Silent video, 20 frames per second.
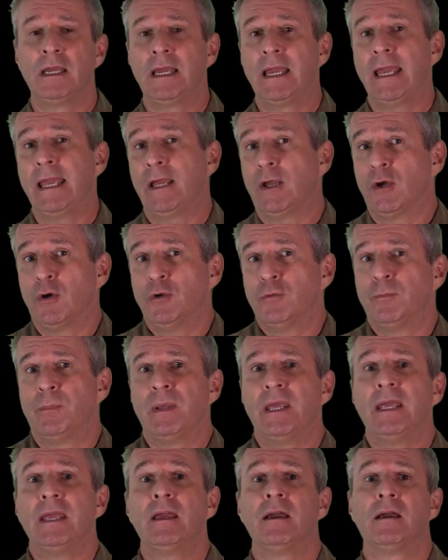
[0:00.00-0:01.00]
It could
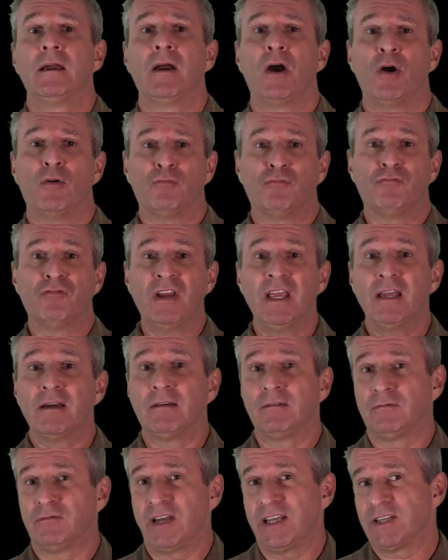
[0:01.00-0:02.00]
be a
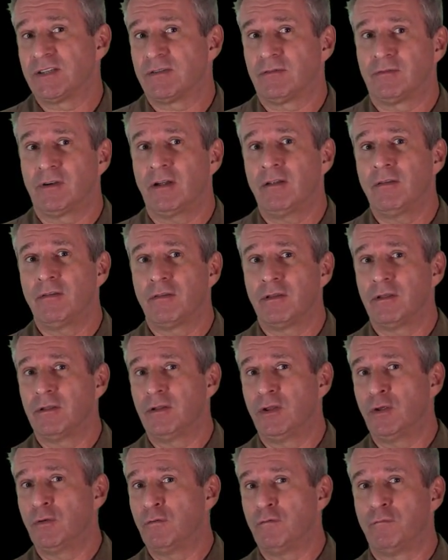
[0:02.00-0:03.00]
real restaurant that
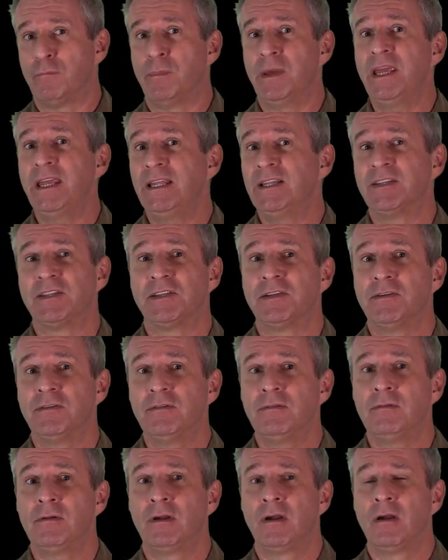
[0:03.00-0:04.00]
you've been
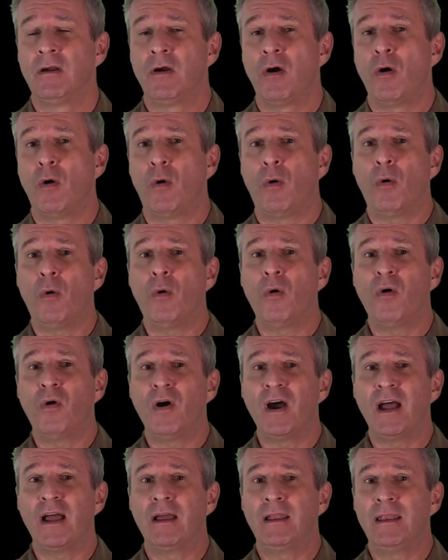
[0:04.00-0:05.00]
to,
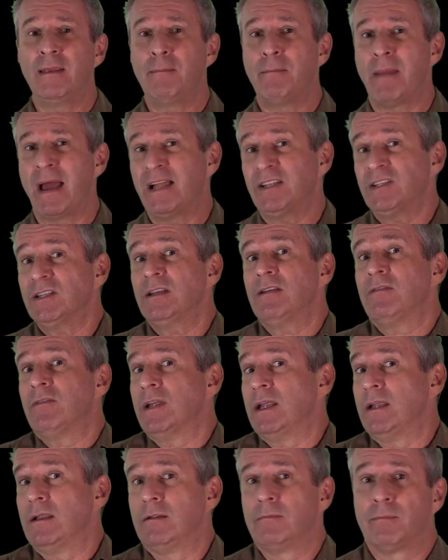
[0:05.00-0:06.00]
or an
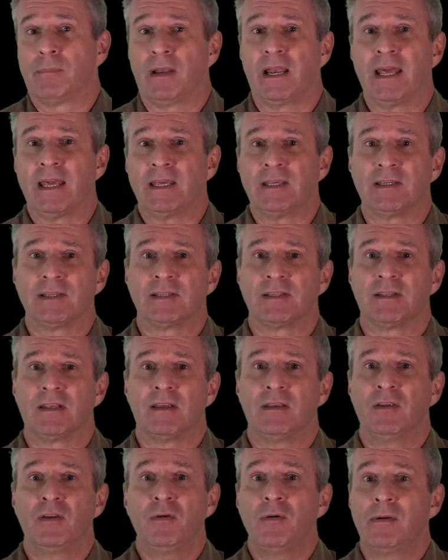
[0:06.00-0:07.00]
imaginary place
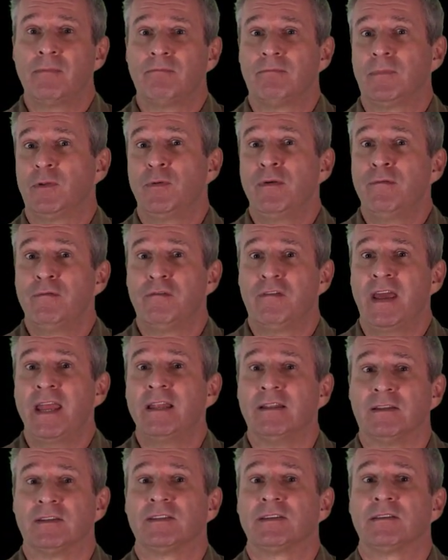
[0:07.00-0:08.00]
that you
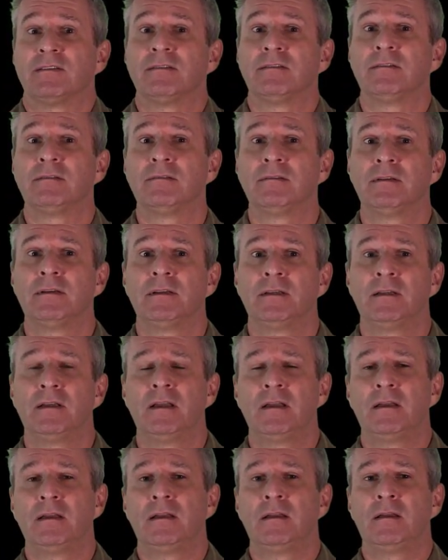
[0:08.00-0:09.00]
invent.
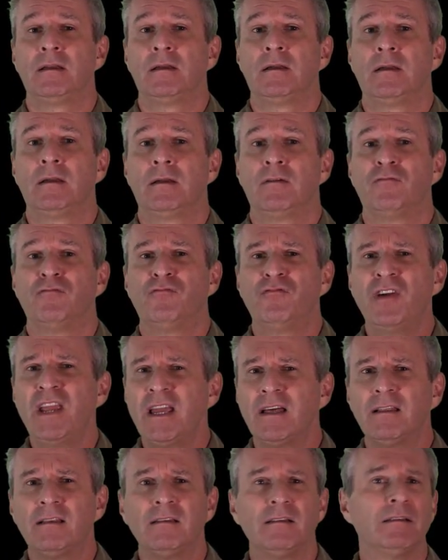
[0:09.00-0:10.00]

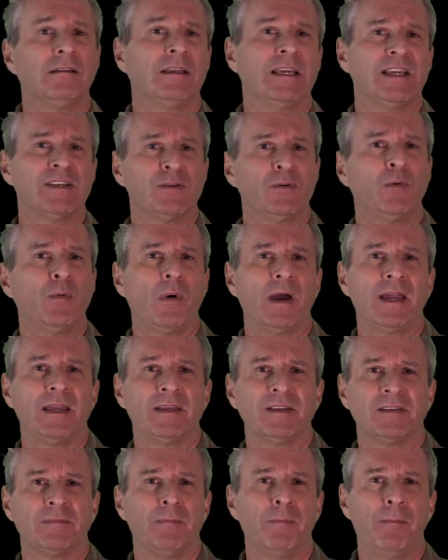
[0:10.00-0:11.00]
Real is
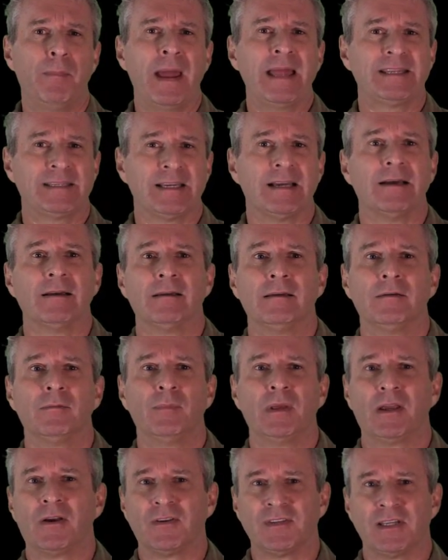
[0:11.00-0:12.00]
always better
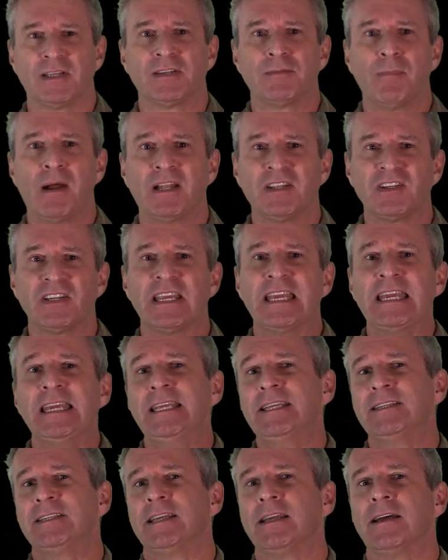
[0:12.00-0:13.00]
because it's much
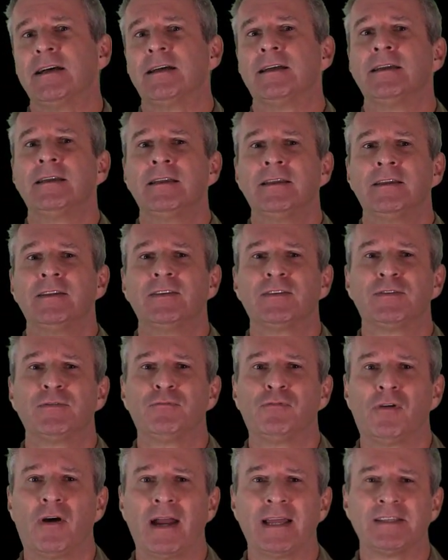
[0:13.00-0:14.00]
easier to
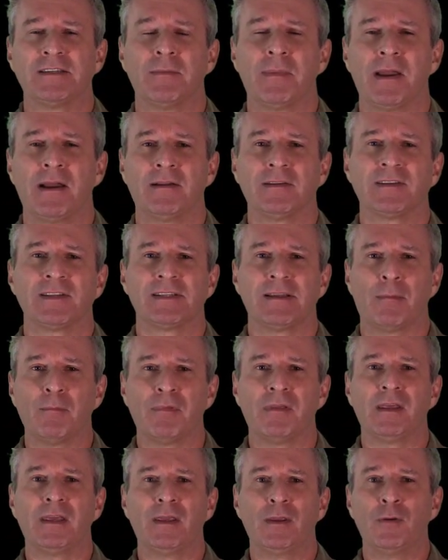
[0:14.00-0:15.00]
write about
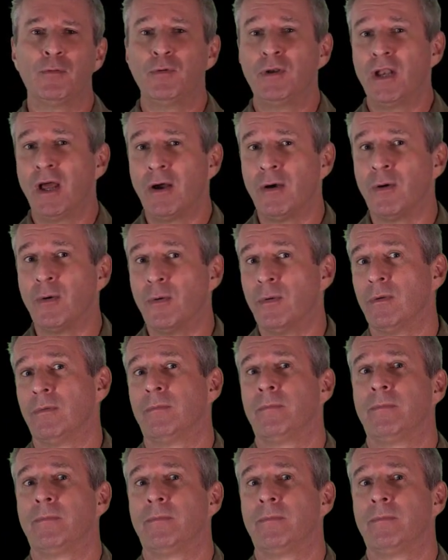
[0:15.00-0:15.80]
something you know.